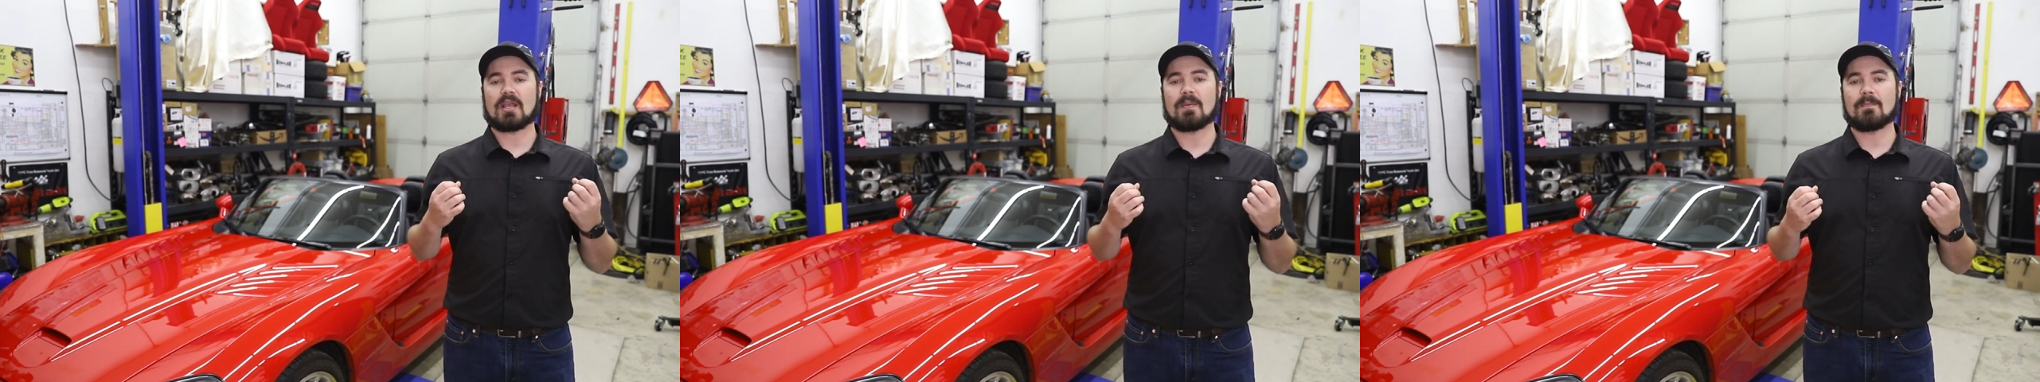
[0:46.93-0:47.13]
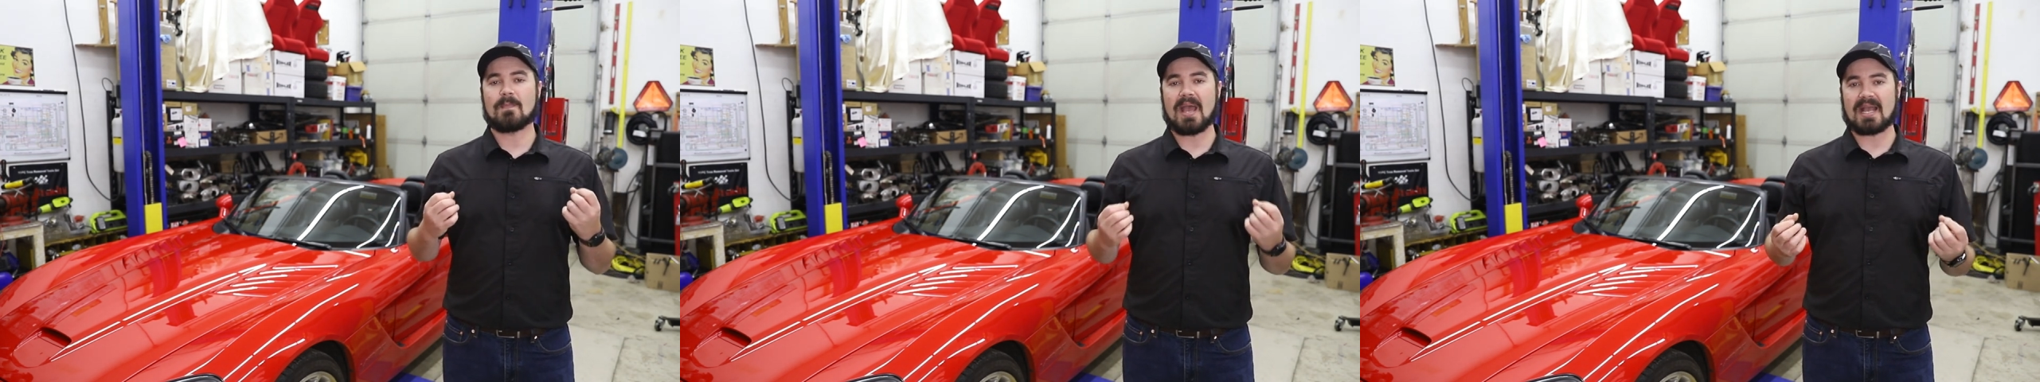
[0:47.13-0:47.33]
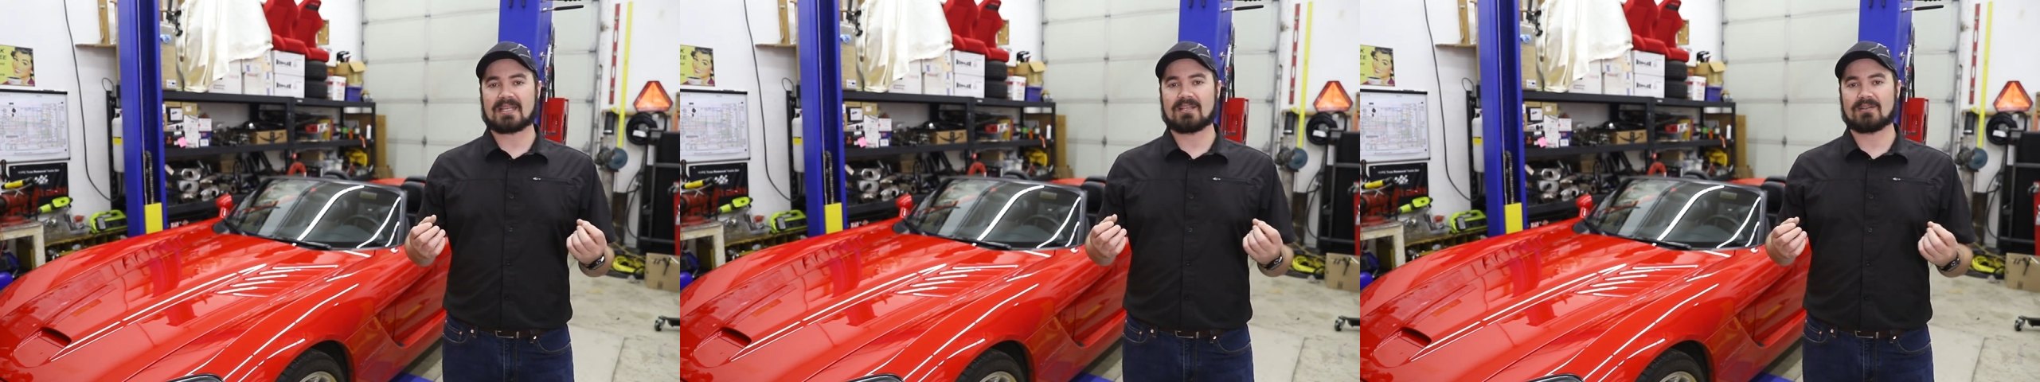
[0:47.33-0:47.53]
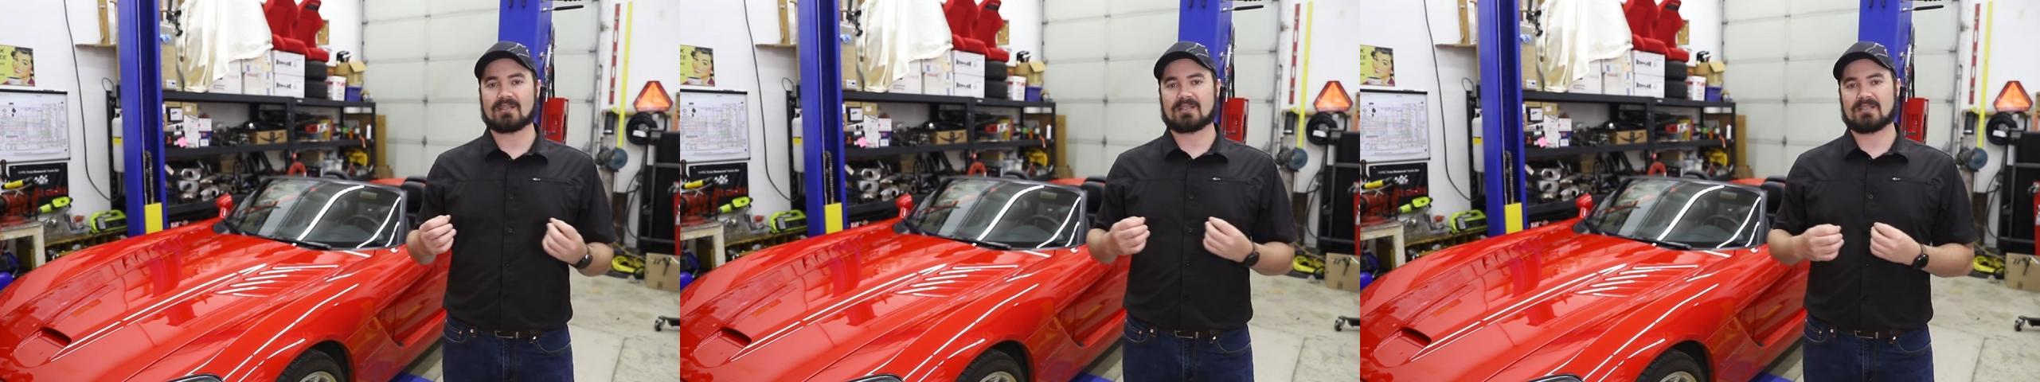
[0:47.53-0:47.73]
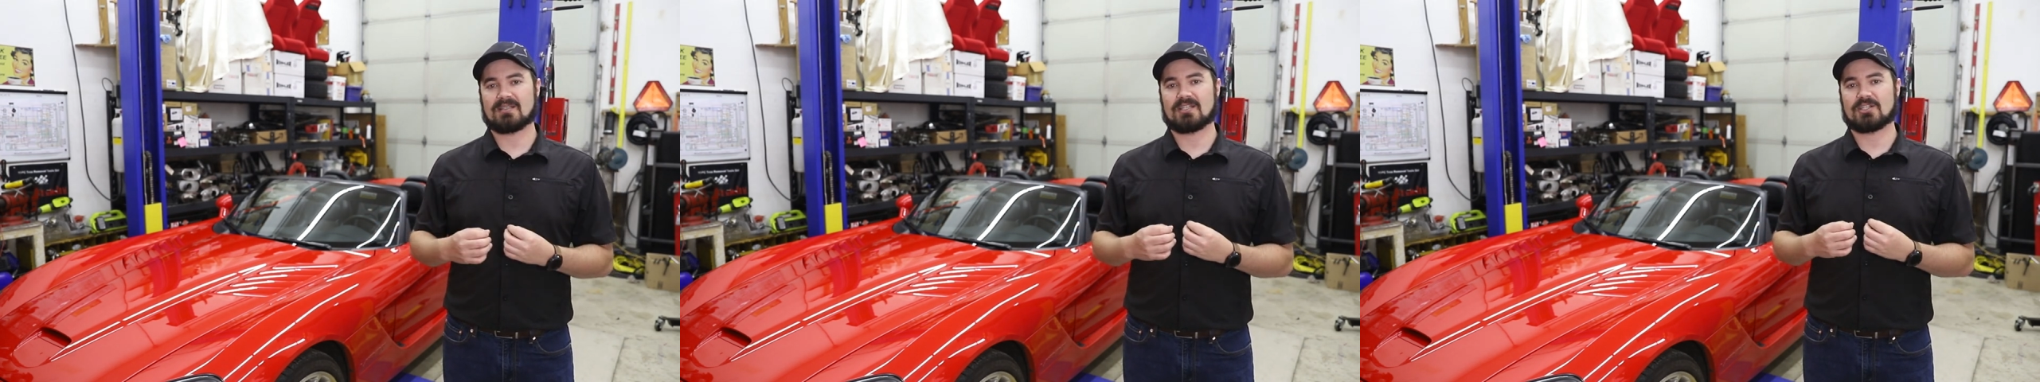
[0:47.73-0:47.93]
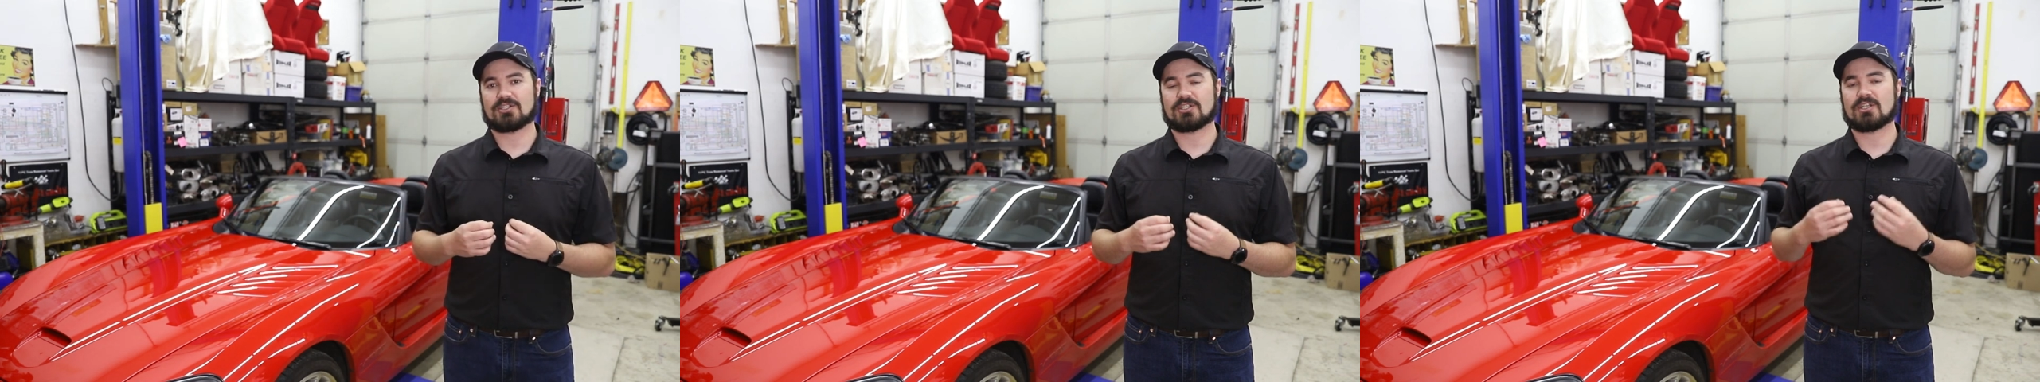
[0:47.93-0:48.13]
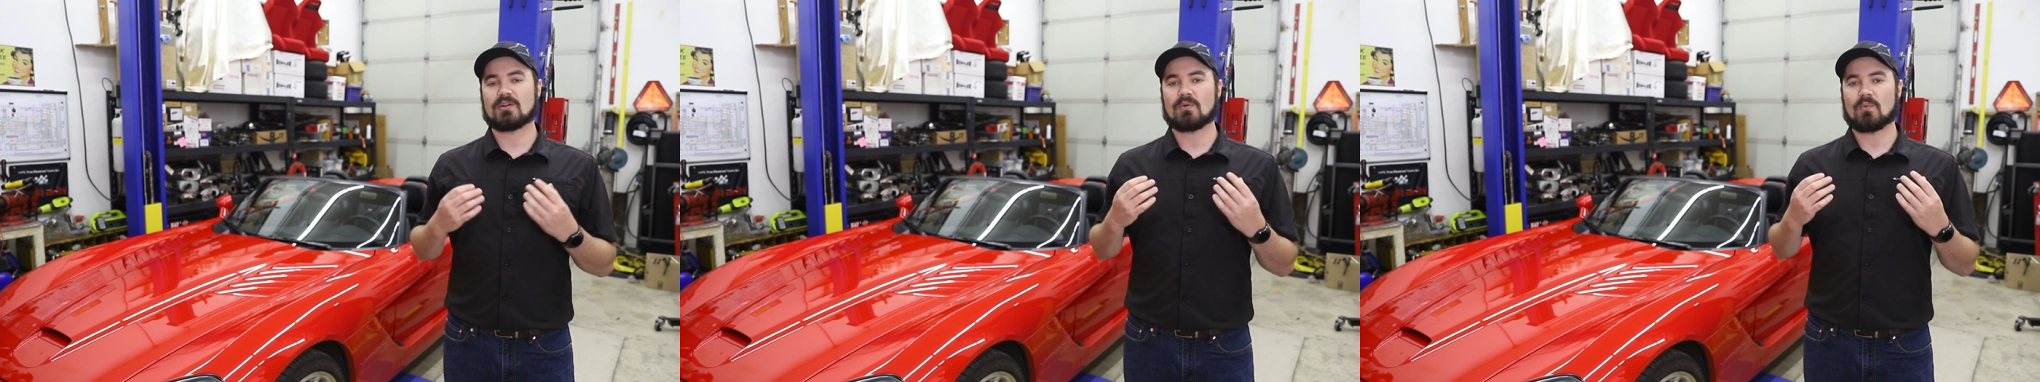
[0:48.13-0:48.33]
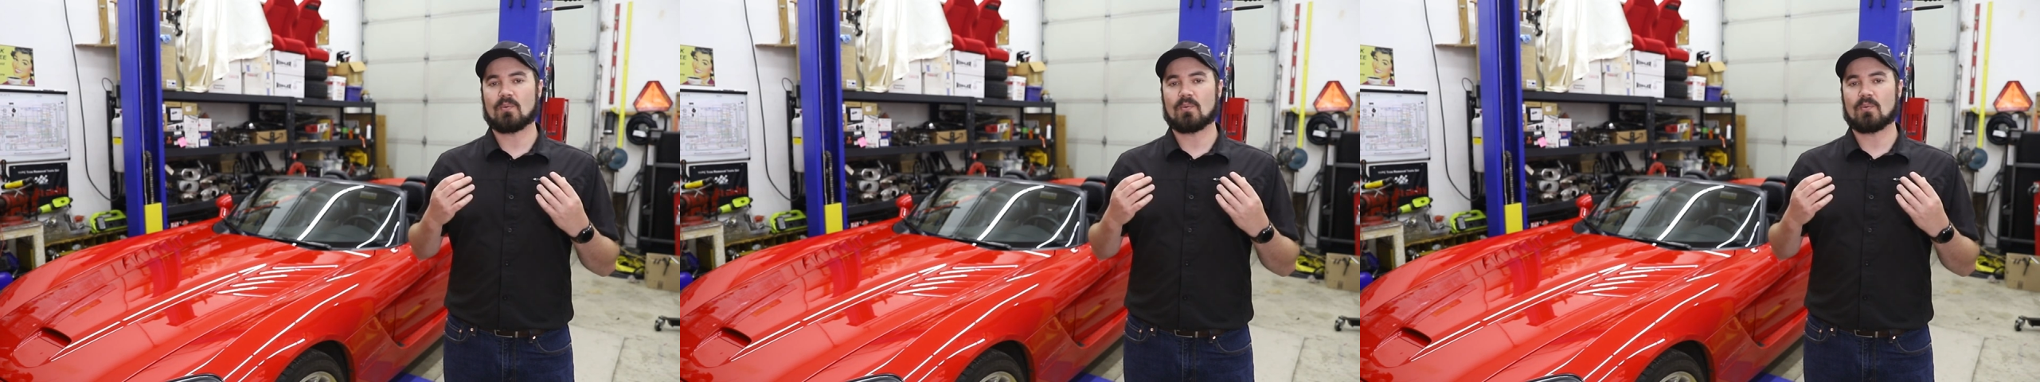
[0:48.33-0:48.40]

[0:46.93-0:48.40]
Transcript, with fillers: immaculate condition